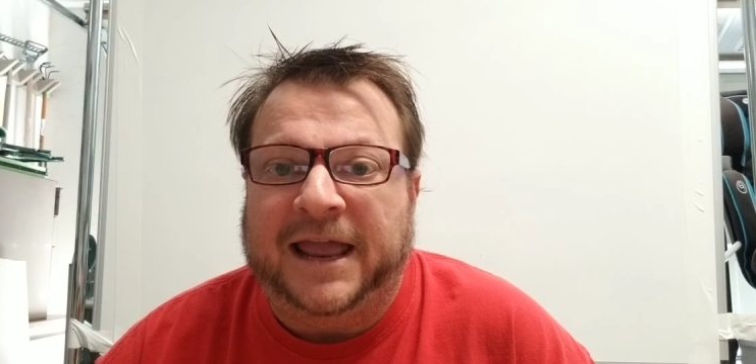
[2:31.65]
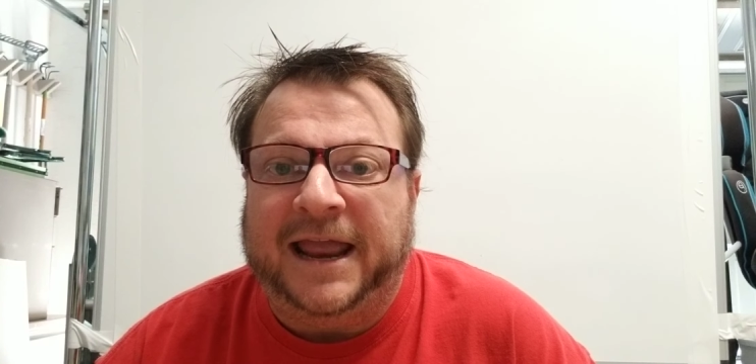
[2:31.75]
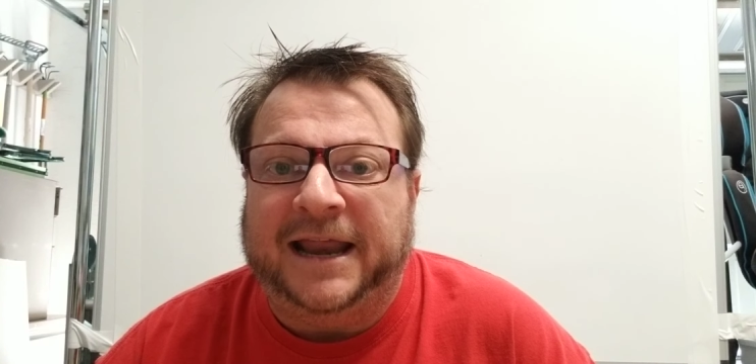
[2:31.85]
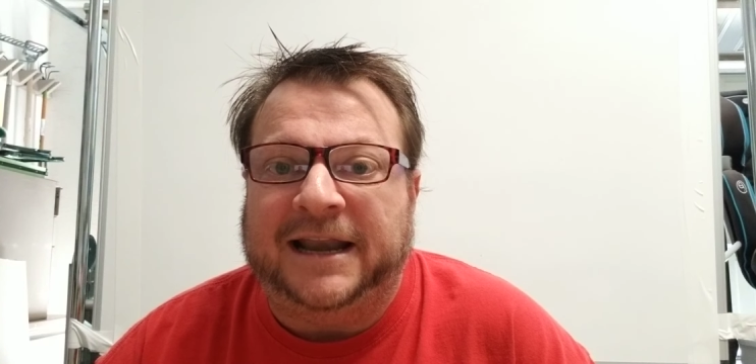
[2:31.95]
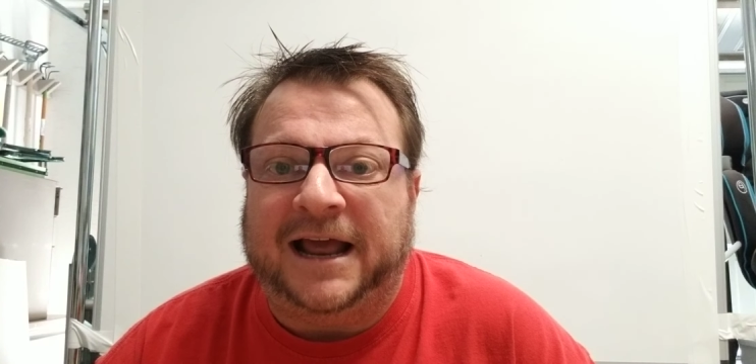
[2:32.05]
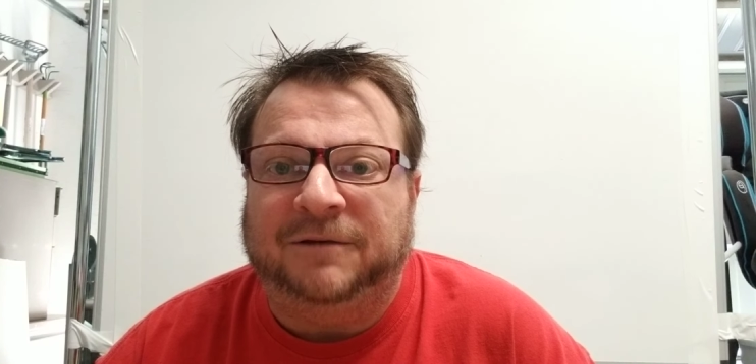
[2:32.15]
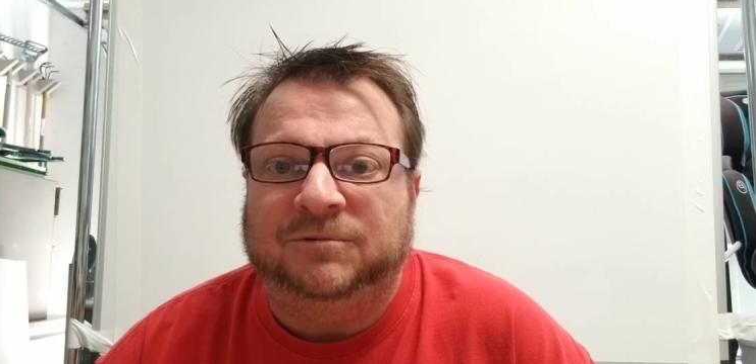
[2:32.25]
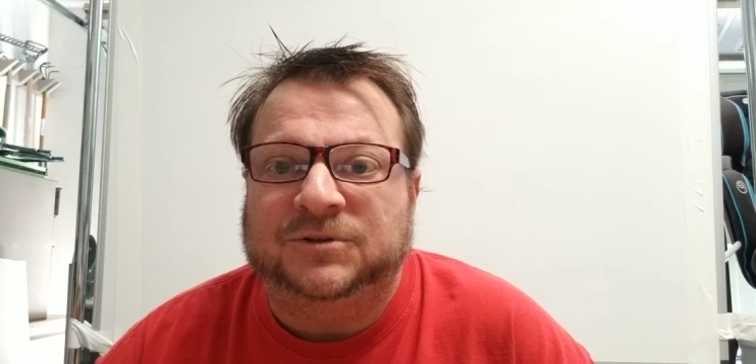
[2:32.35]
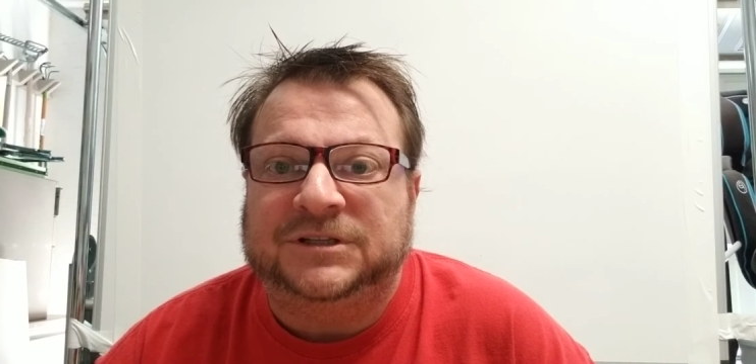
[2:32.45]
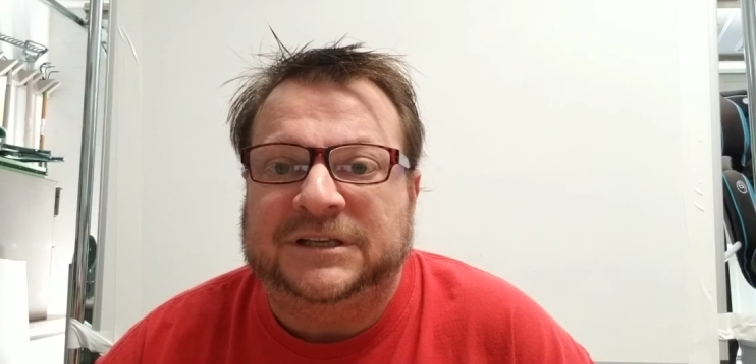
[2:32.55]
and I
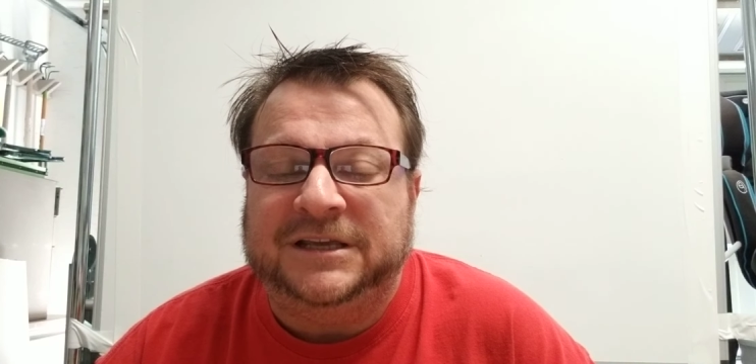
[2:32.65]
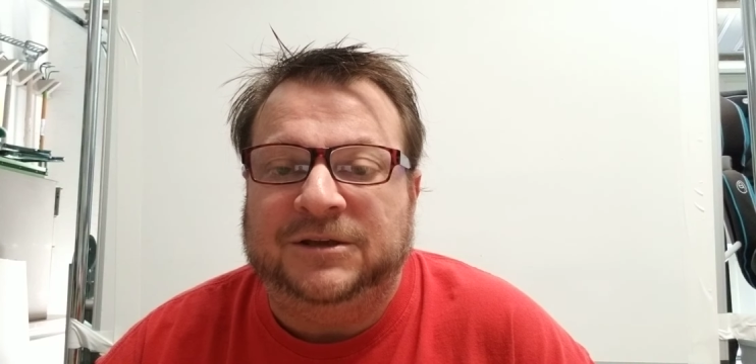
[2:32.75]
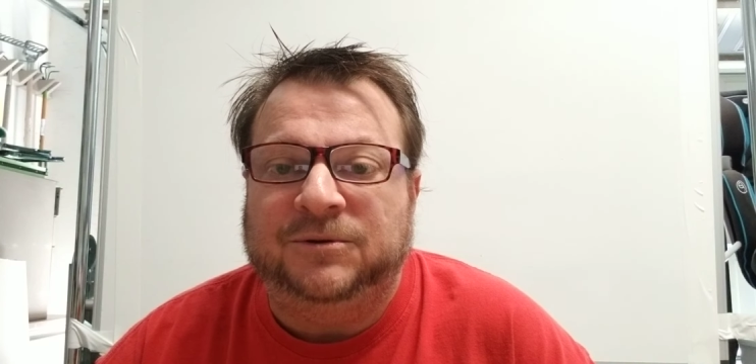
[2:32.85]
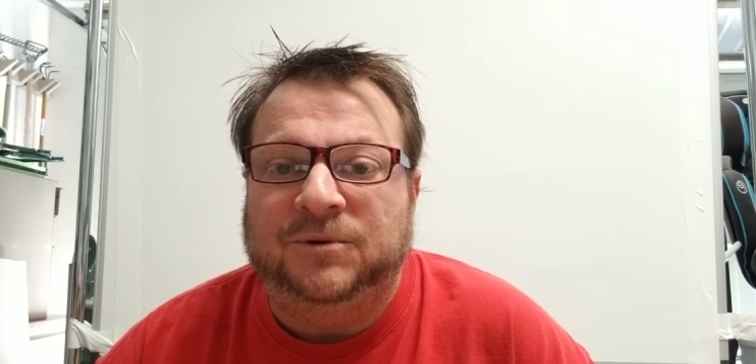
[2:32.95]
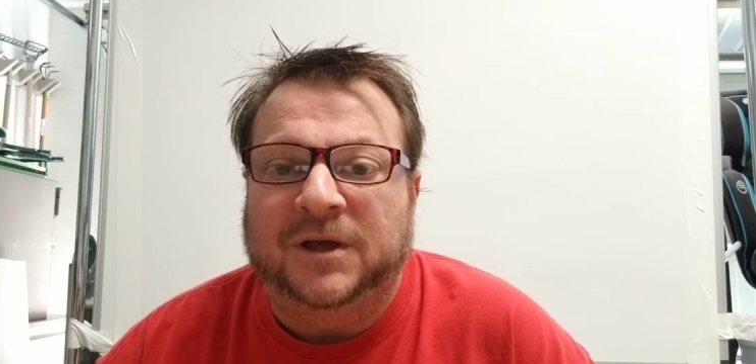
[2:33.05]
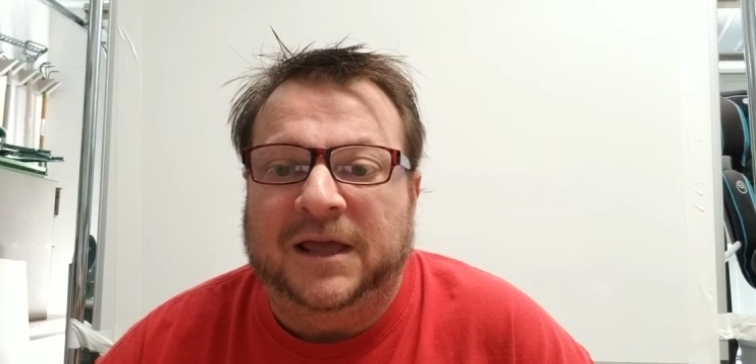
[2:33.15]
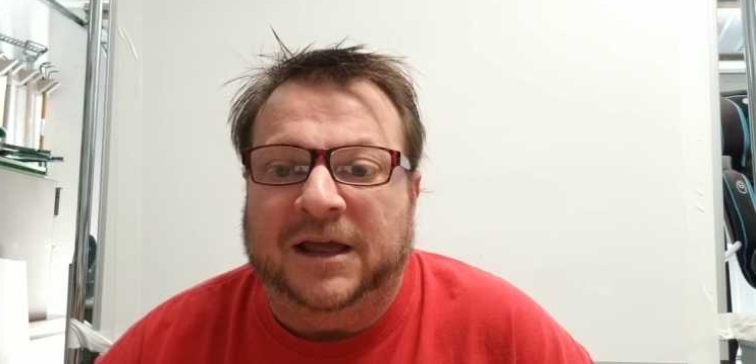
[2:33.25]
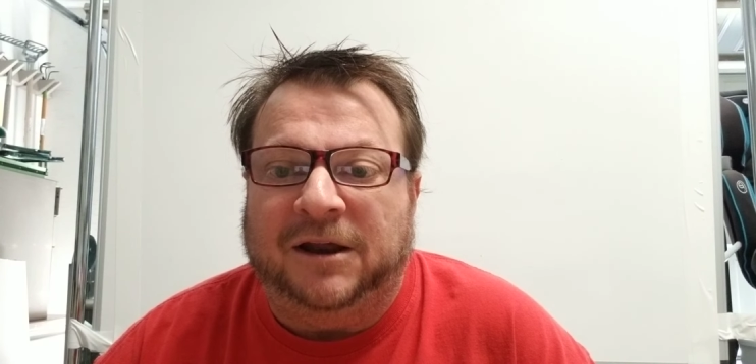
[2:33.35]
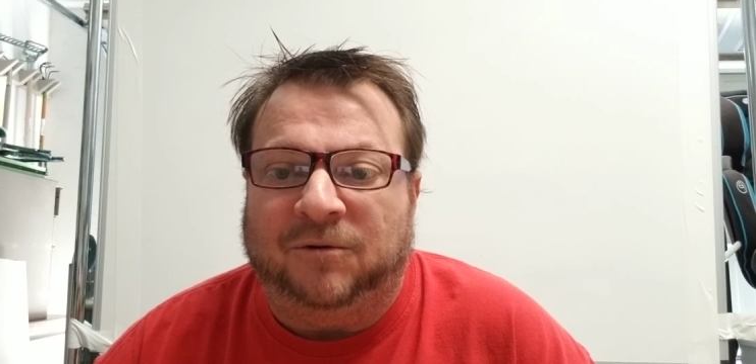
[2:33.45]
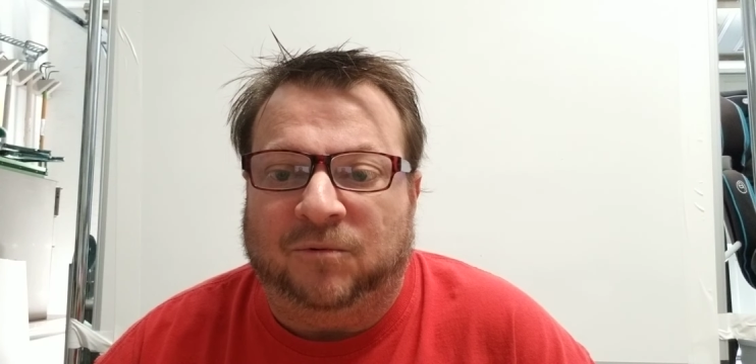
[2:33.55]
will see you
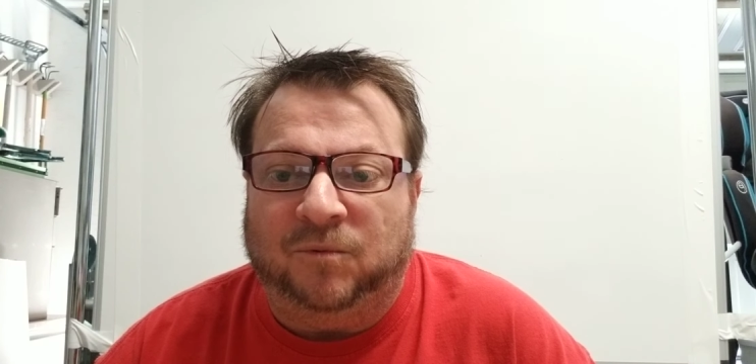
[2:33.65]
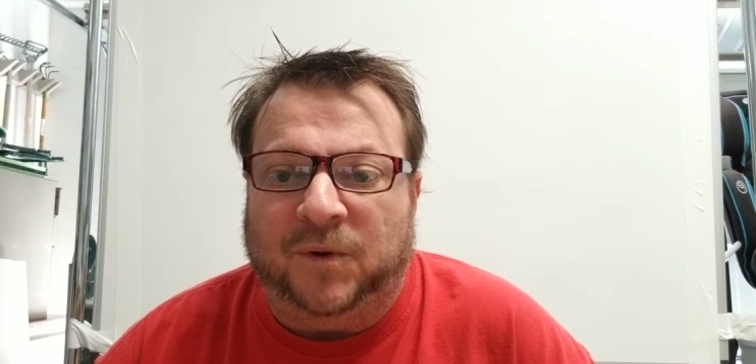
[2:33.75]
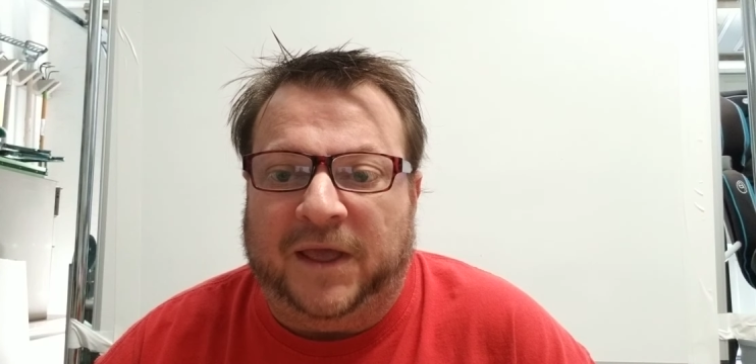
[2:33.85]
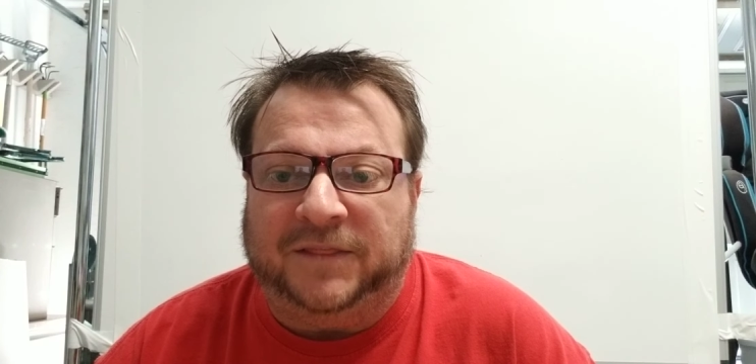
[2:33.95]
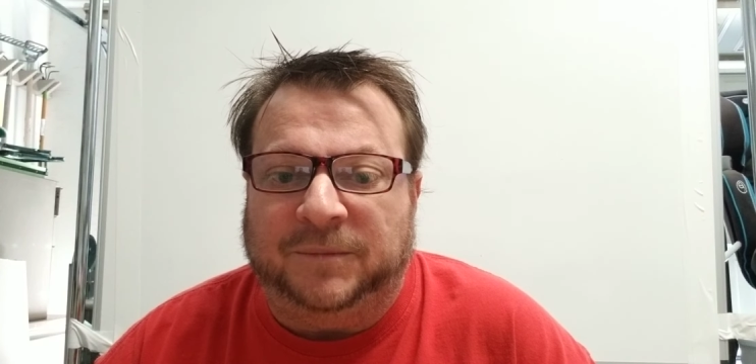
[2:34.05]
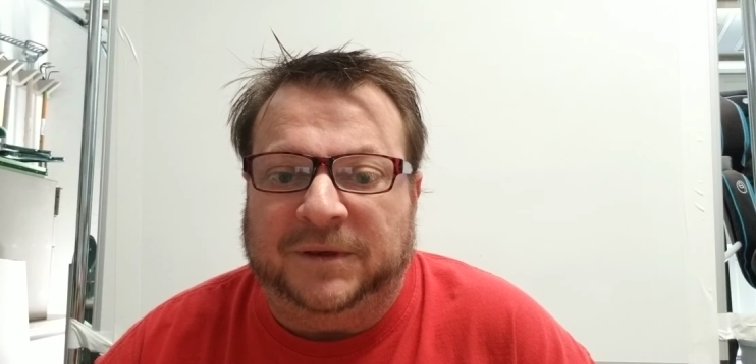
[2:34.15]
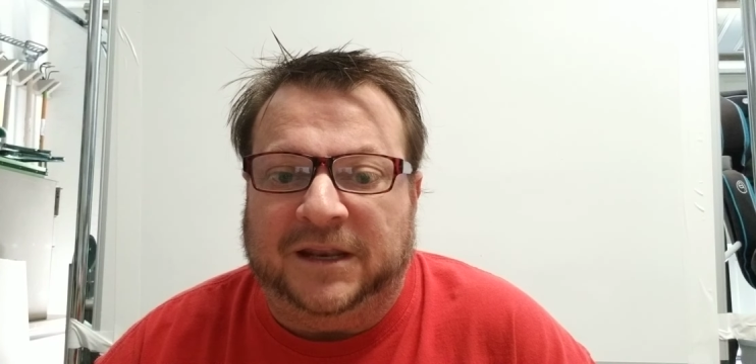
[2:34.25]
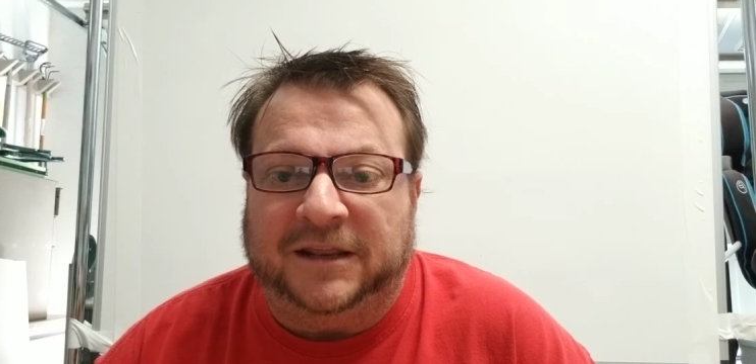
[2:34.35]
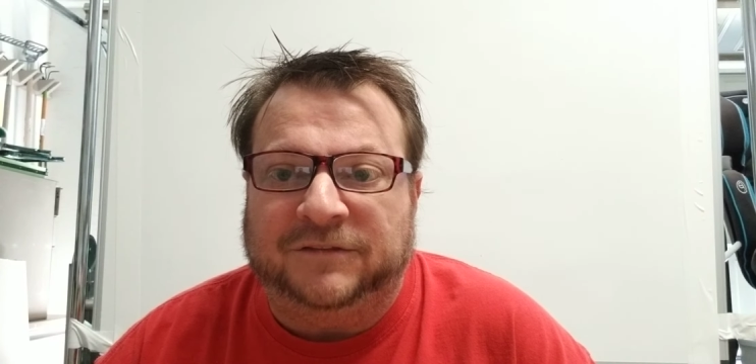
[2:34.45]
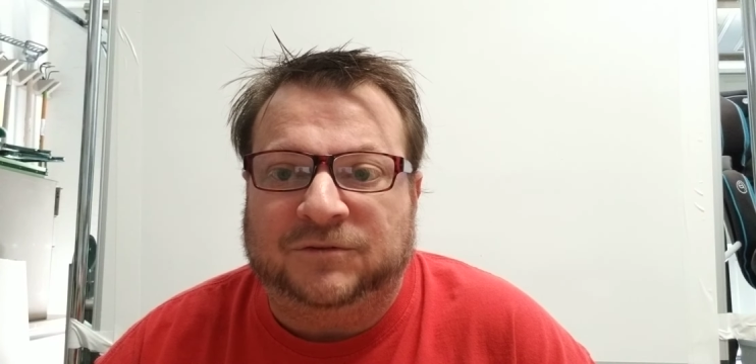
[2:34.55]
at the
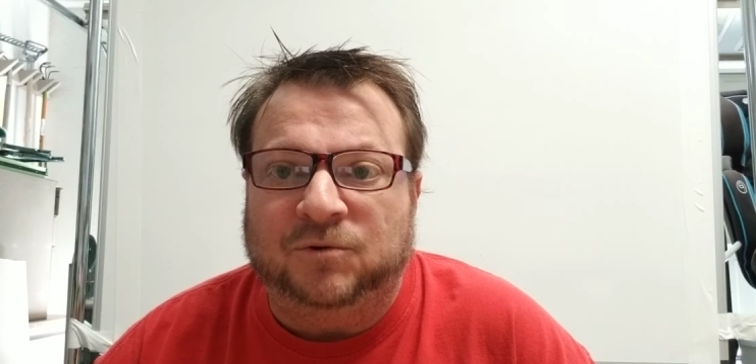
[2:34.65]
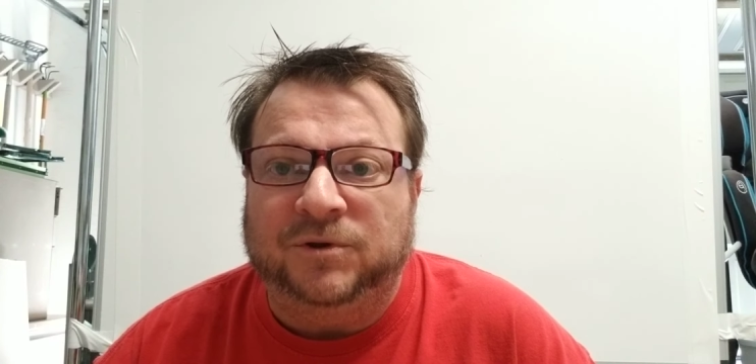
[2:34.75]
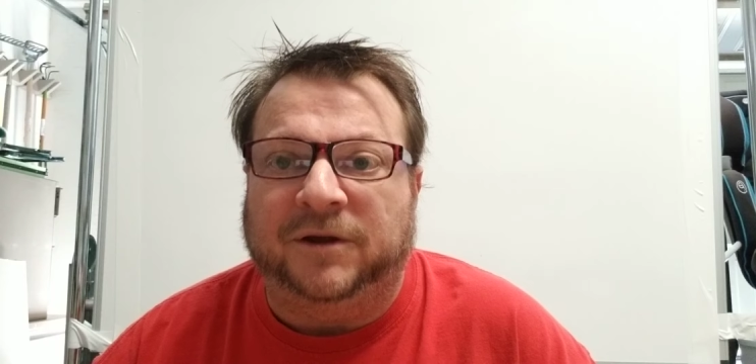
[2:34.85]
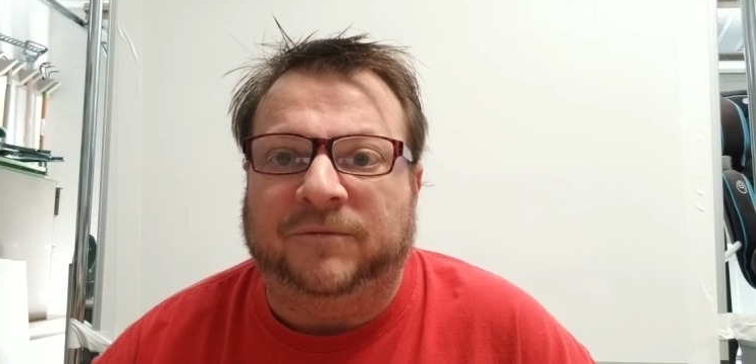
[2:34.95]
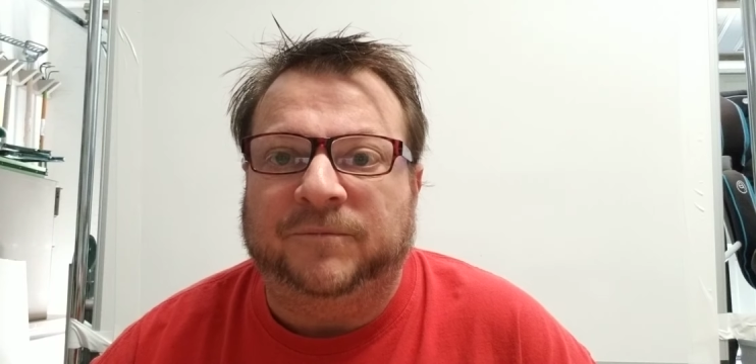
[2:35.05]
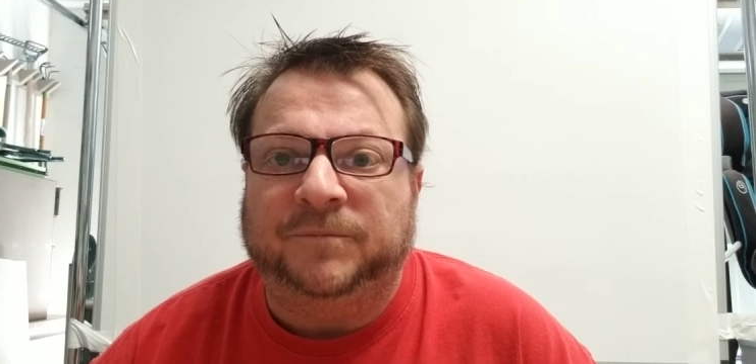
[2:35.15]
beginning of the school year.